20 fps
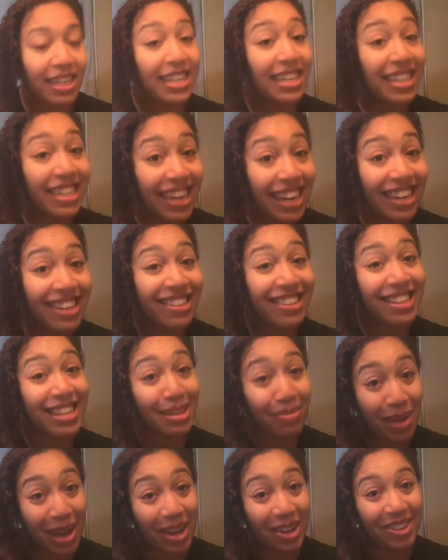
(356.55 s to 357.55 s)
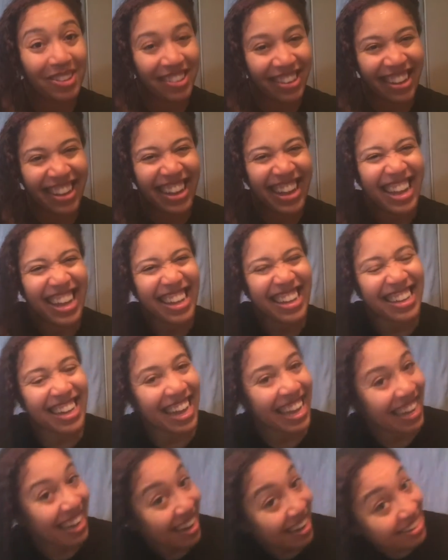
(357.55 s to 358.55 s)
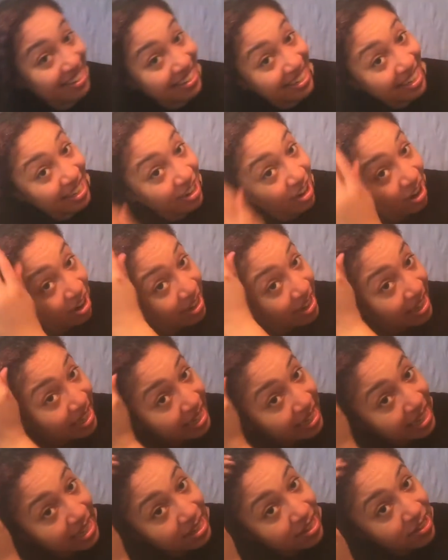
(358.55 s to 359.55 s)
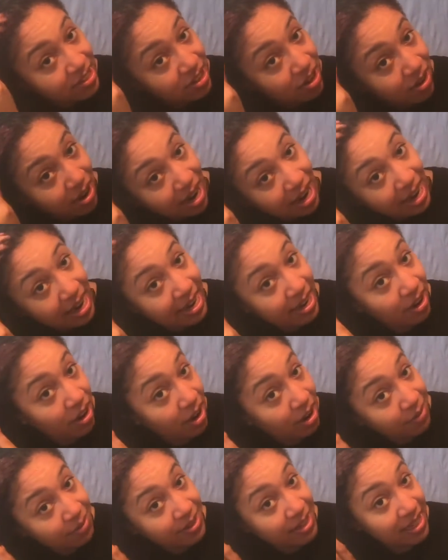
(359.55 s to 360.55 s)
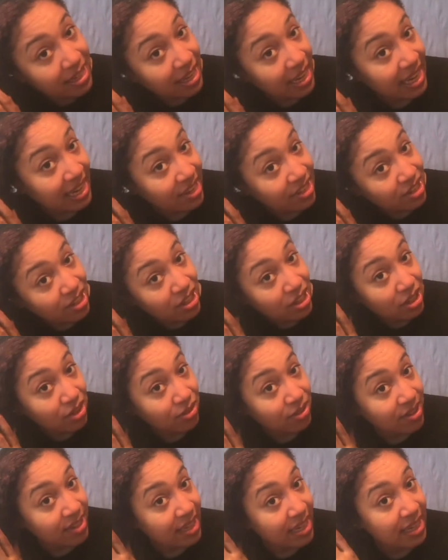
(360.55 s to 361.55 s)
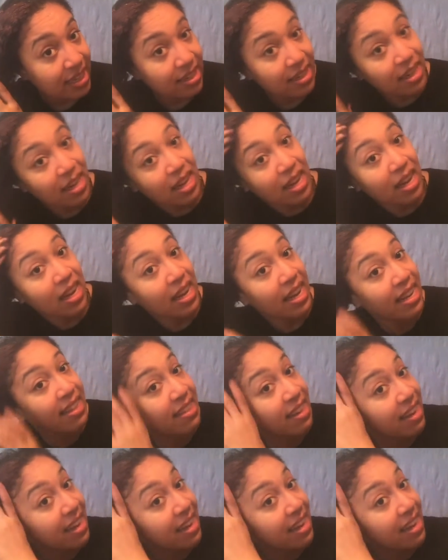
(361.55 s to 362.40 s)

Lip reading: It does smell like onion and garlic, and so I often like to use it in the